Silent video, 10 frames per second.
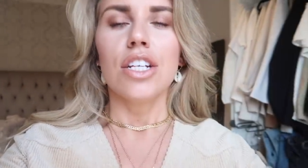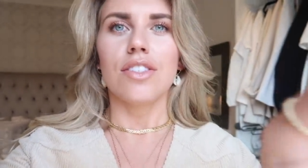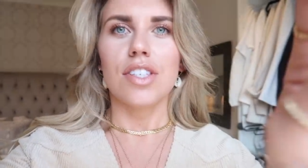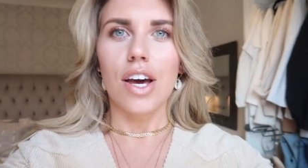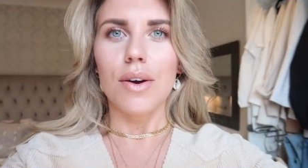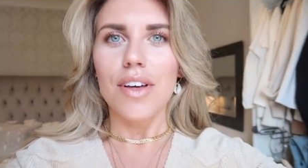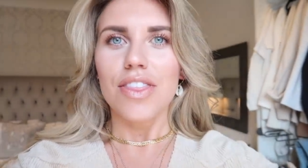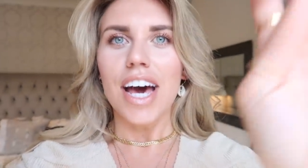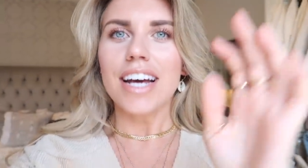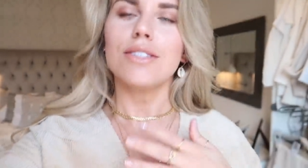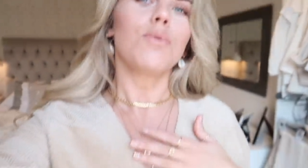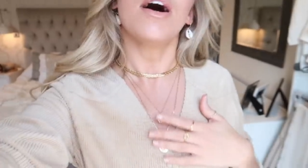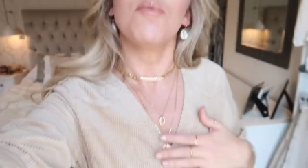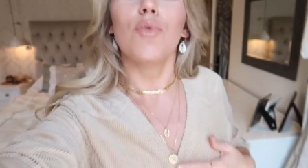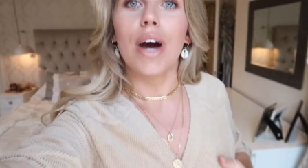So that is
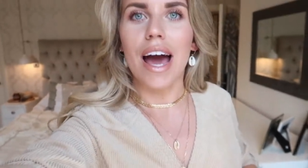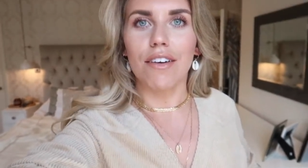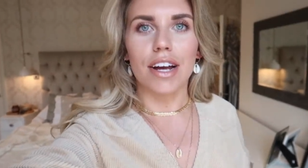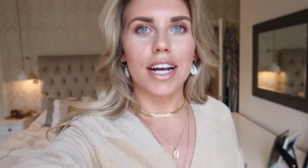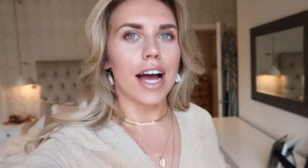what I'm wearing.